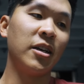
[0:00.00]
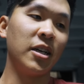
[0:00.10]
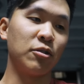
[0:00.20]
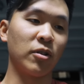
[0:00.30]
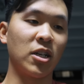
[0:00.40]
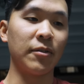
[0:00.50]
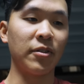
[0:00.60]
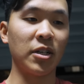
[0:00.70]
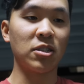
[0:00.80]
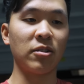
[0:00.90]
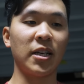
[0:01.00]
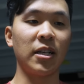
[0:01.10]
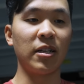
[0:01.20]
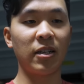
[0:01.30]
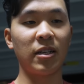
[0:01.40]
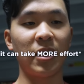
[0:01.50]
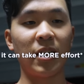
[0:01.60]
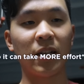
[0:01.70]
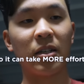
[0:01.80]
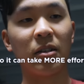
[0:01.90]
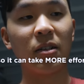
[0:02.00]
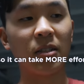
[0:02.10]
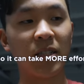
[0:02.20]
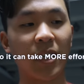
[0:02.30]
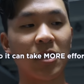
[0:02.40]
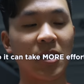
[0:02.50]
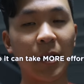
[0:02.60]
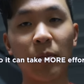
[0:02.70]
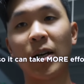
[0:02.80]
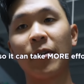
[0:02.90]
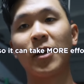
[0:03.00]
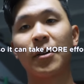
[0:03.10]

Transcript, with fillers: it's recovering so that it can take more amount of